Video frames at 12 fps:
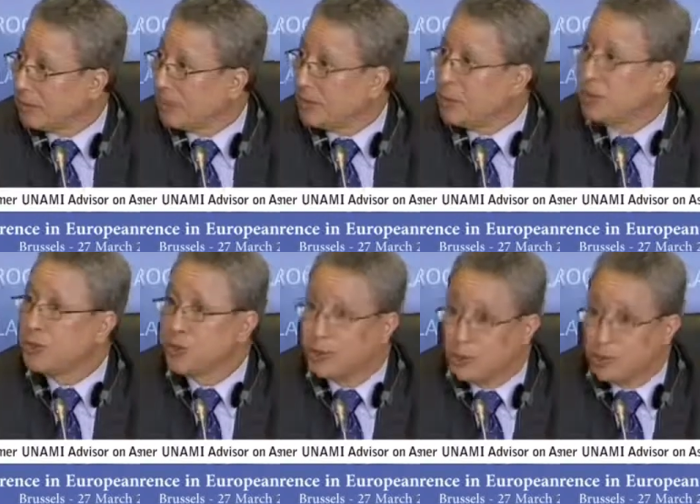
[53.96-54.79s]
the
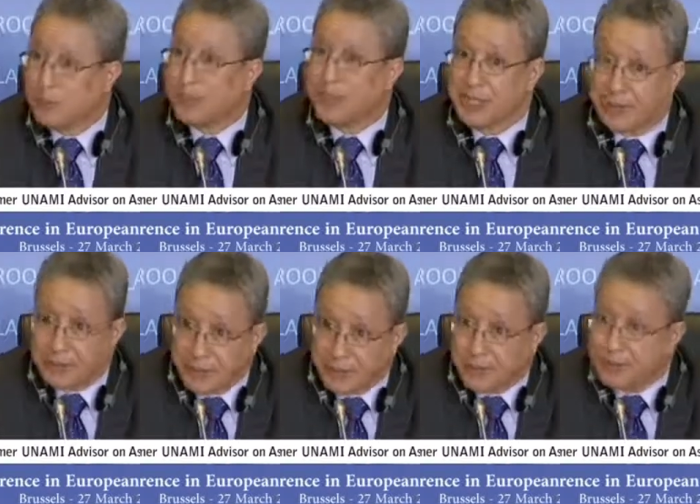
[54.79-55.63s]
true
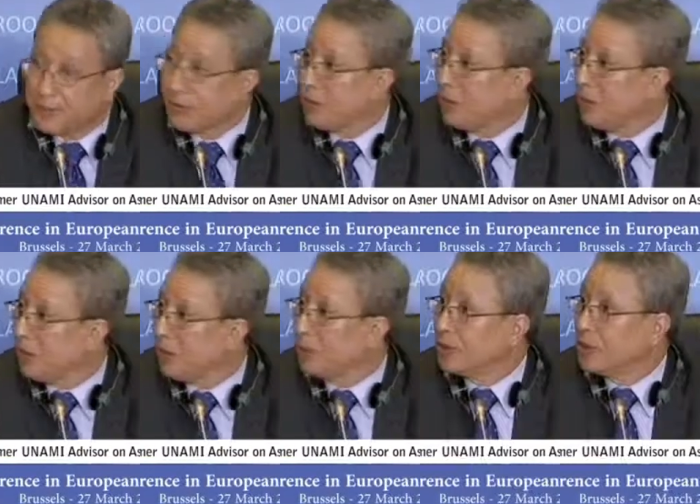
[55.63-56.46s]
objectives
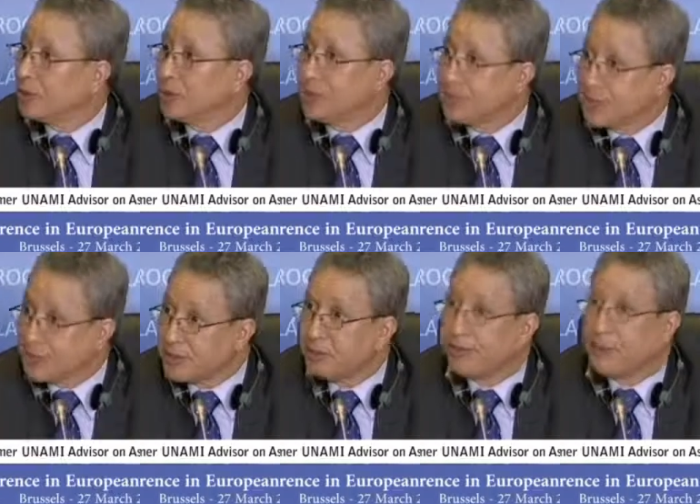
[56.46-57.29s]
of the
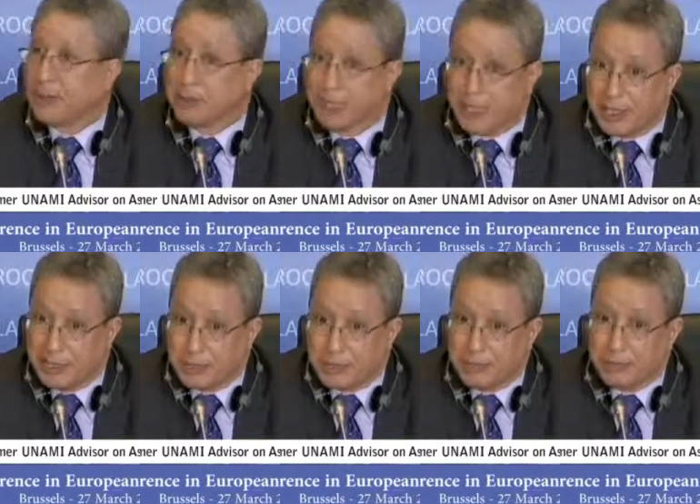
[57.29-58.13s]
process of
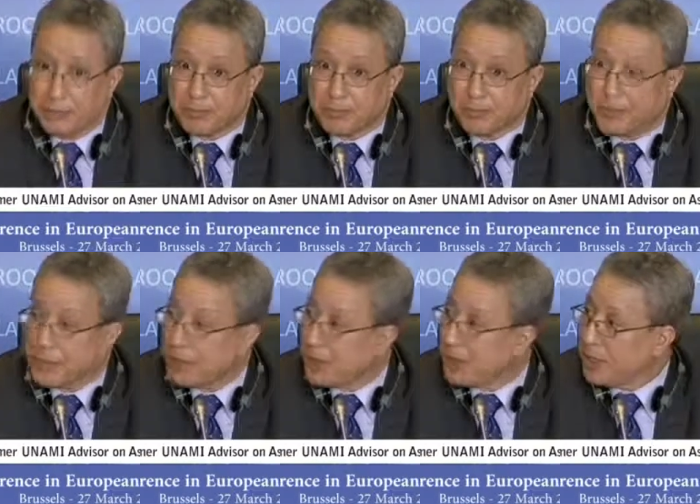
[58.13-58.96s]
relocation.
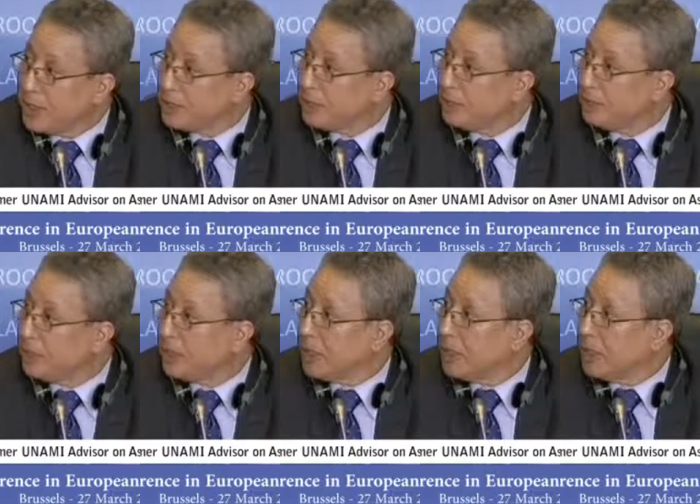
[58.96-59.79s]

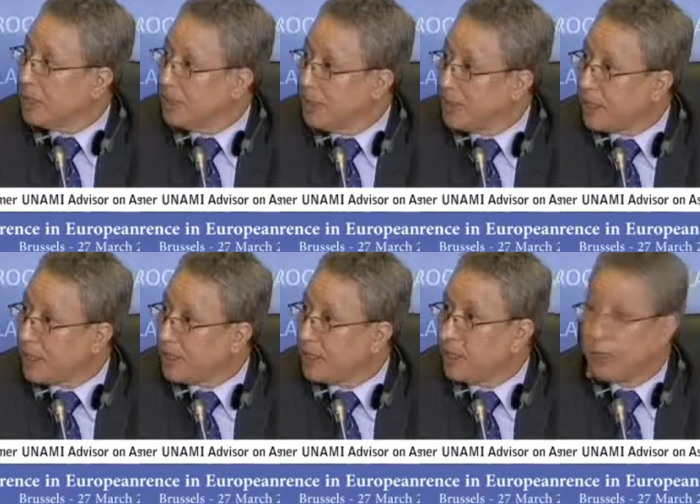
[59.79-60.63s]
So, knowing
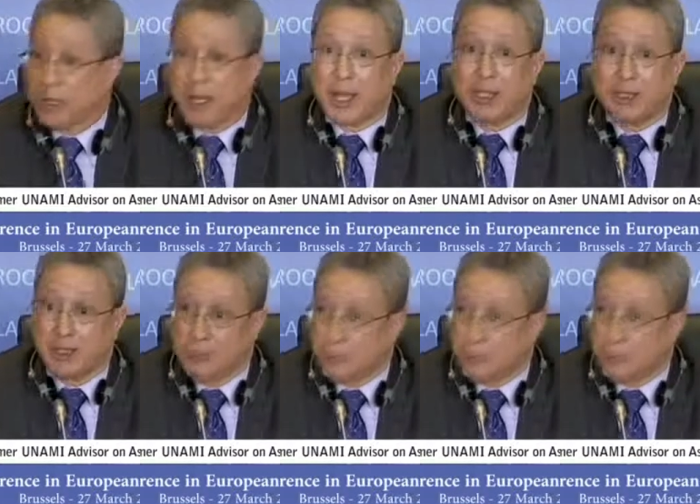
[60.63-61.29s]
that, I did